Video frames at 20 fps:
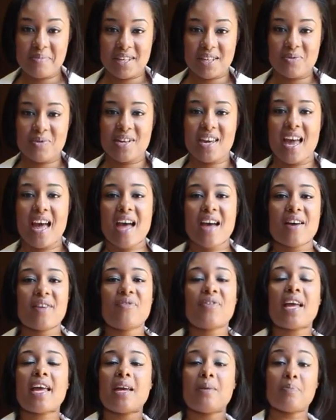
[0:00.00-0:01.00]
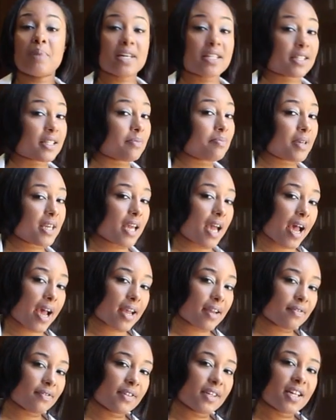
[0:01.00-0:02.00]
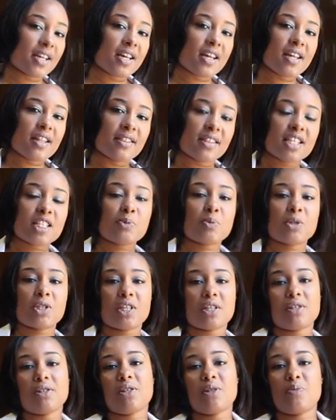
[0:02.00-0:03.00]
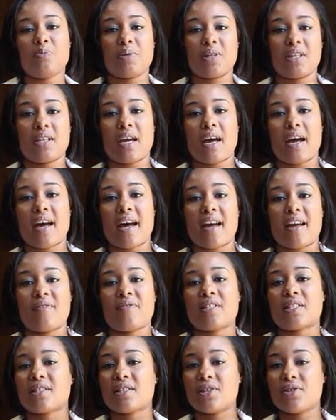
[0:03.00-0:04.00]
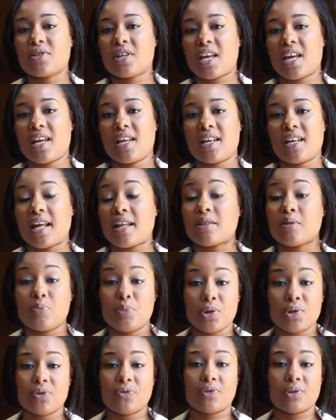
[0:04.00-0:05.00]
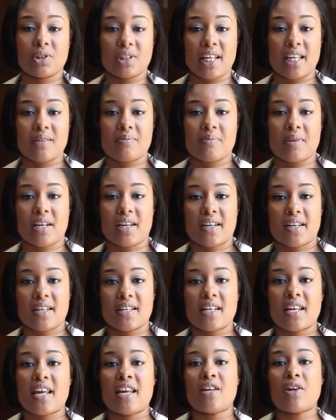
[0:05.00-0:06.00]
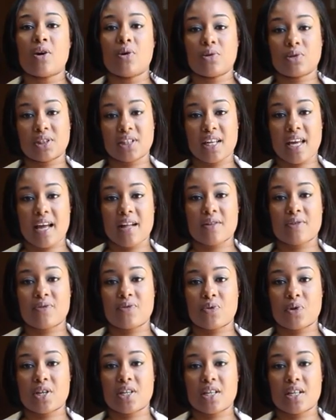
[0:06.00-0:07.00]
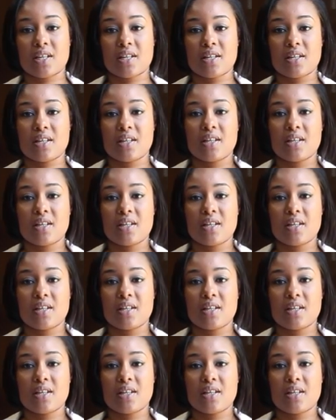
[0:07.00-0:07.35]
me we have a buzzing beehive. This particular beehive is located at the beautiful Lake Merritt in Oakland, California.